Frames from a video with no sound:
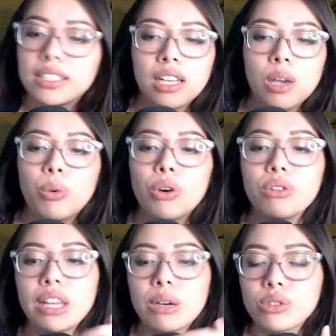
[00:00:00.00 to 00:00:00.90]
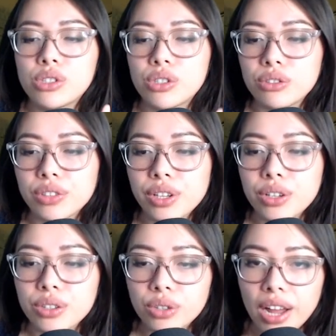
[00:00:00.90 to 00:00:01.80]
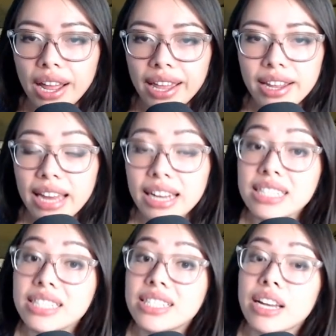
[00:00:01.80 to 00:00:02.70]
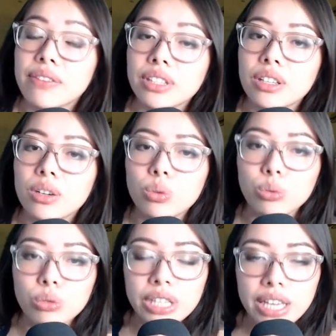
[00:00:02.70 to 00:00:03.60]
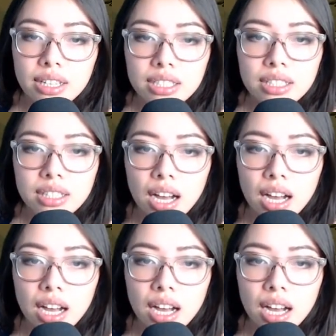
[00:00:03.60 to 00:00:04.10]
Well, that was certainly a good try, and I definitely, the end,